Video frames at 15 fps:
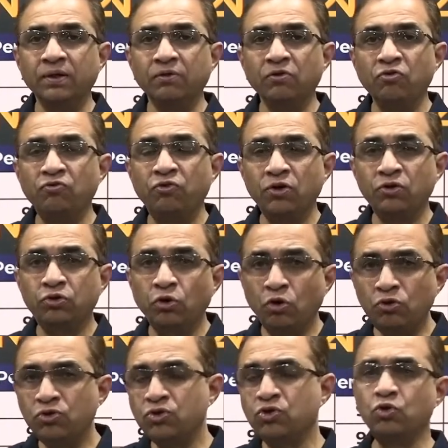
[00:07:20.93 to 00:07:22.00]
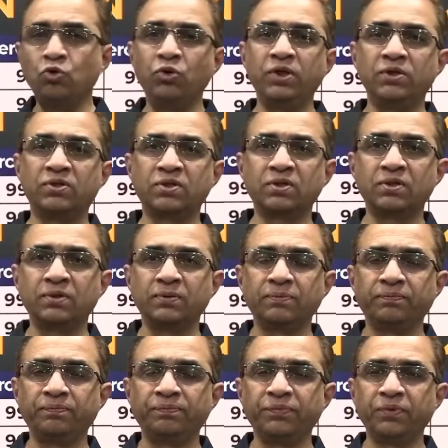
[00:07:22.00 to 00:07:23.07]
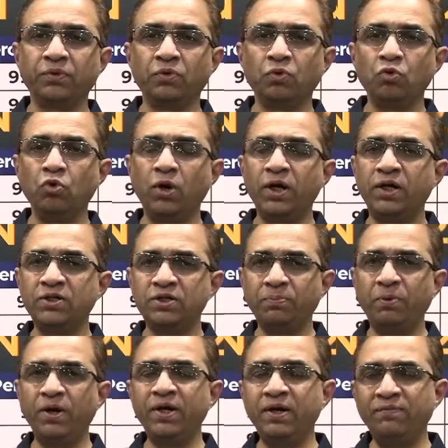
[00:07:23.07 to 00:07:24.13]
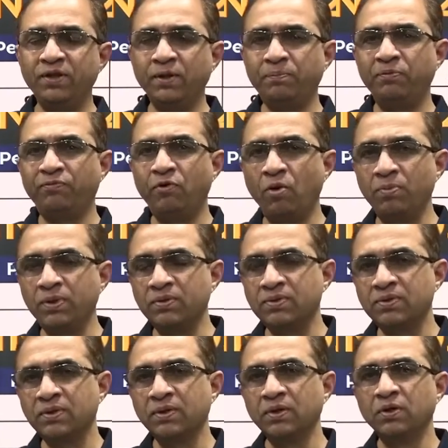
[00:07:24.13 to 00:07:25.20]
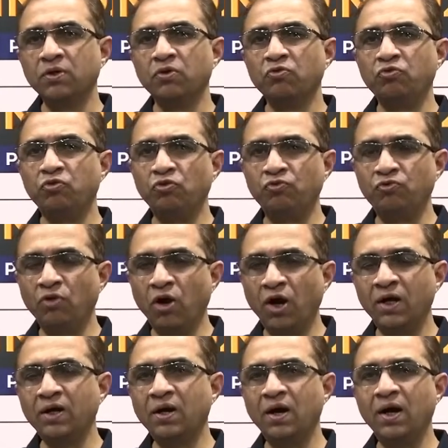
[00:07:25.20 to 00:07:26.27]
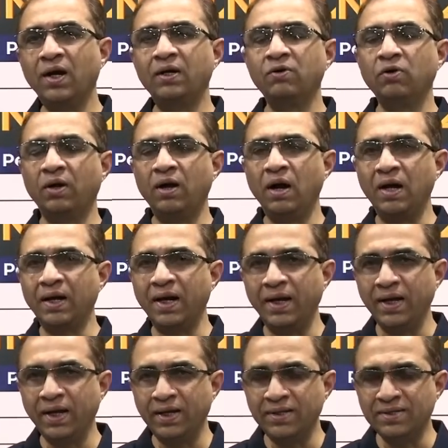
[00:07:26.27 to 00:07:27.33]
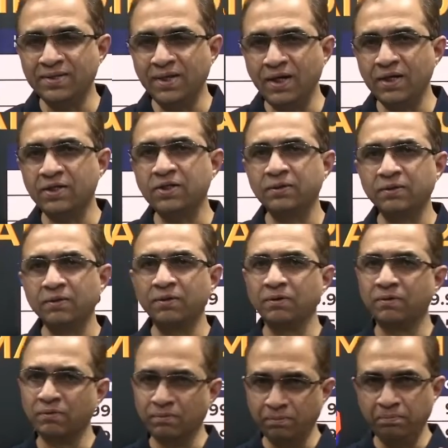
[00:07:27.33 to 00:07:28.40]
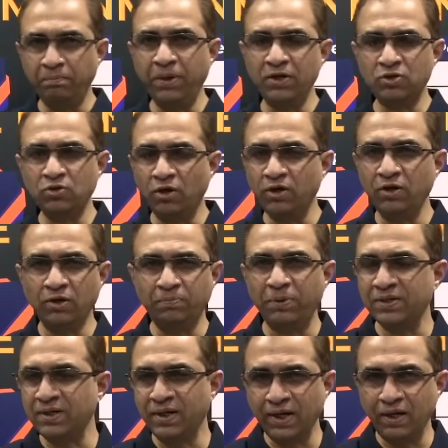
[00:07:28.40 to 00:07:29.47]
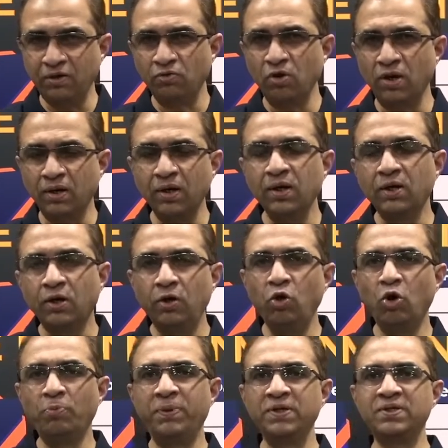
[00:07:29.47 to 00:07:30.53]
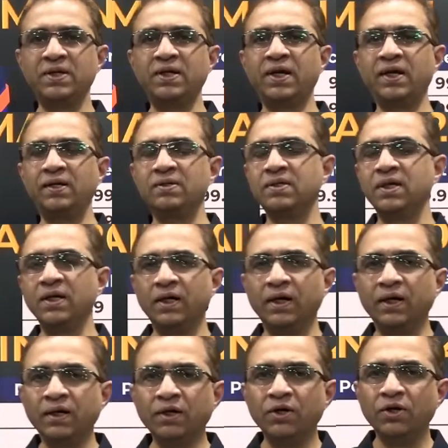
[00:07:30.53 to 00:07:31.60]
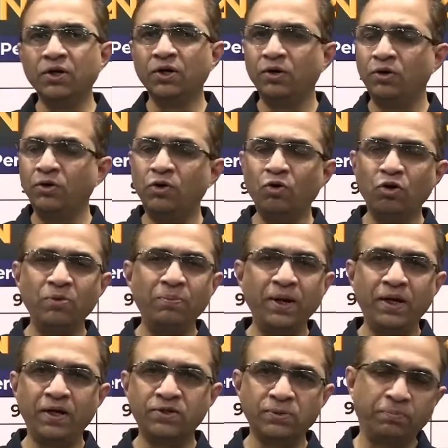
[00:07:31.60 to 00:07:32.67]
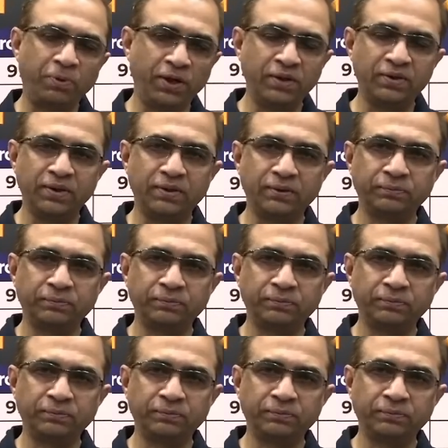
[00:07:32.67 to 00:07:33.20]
for those students who are disappointed with the performance, who are not getting any seat based on your percentile, you got low percentiles here, don't be disappointed.